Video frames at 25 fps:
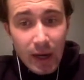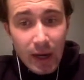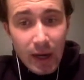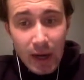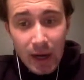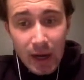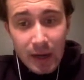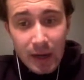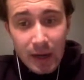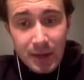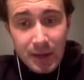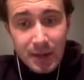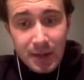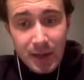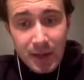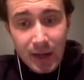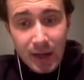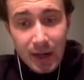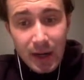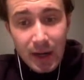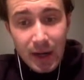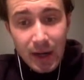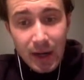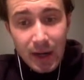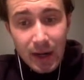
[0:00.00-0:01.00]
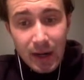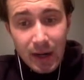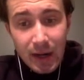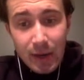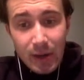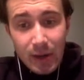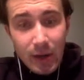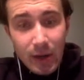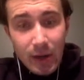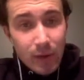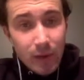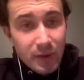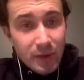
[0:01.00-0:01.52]
and
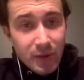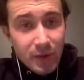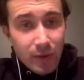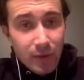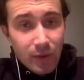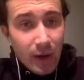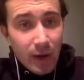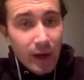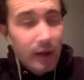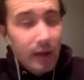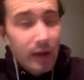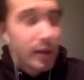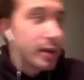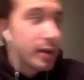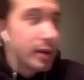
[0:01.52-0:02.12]
it was great.